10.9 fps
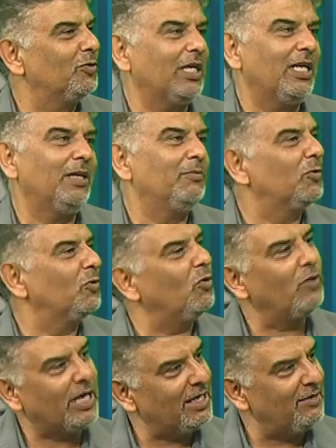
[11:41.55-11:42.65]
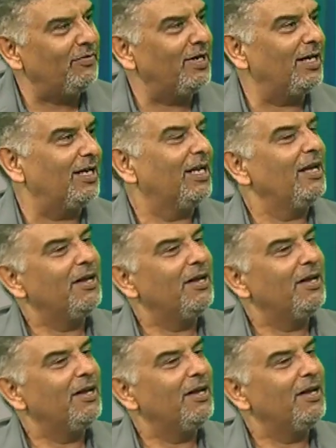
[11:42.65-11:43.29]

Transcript: to tell him to go anywhere